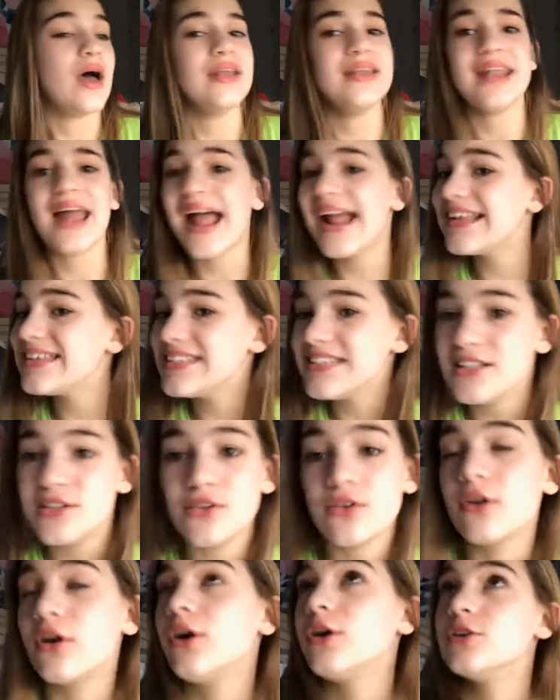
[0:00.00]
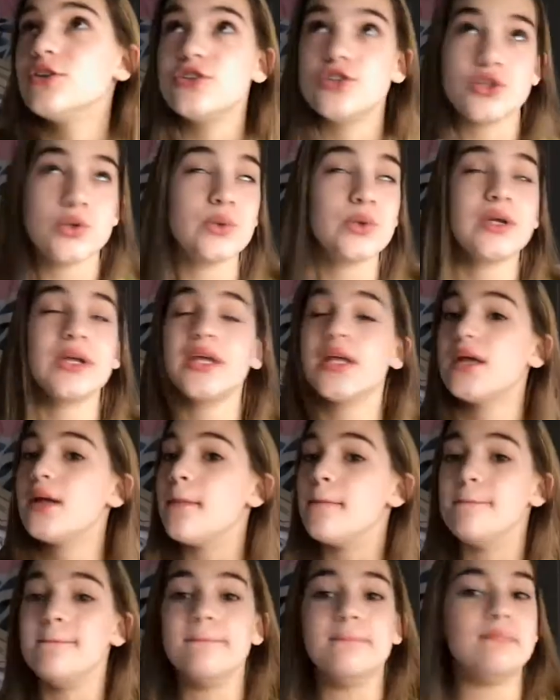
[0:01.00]
A 19-year-old doing
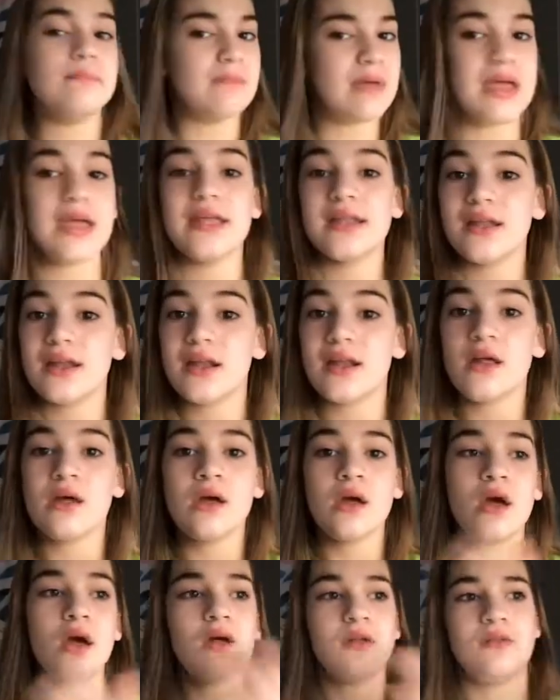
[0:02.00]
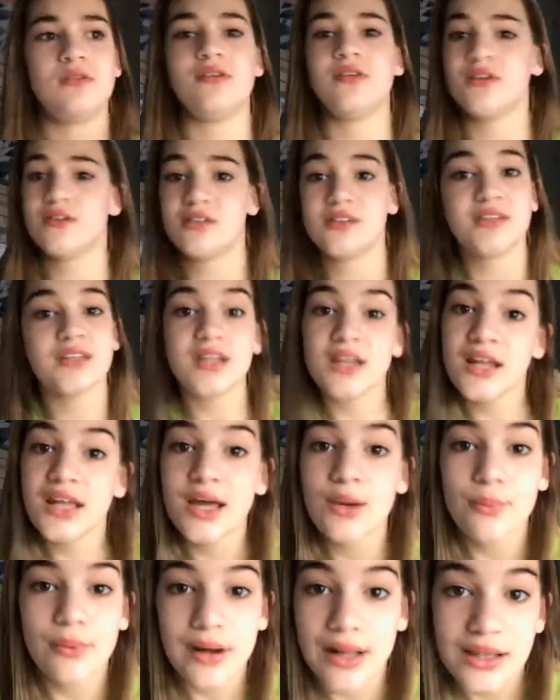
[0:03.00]
it, made it, succeeding
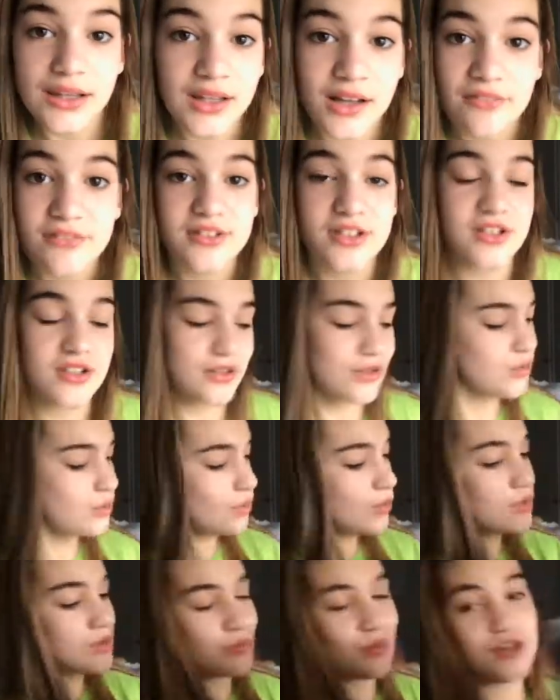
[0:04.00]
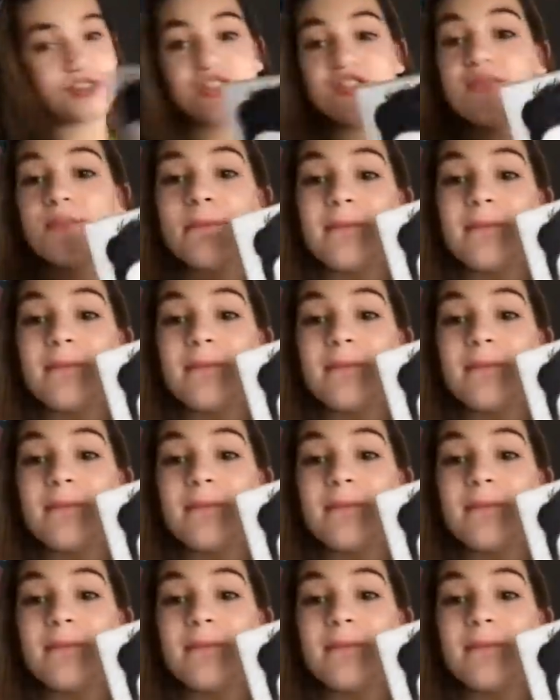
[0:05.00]
at what I love to do, which is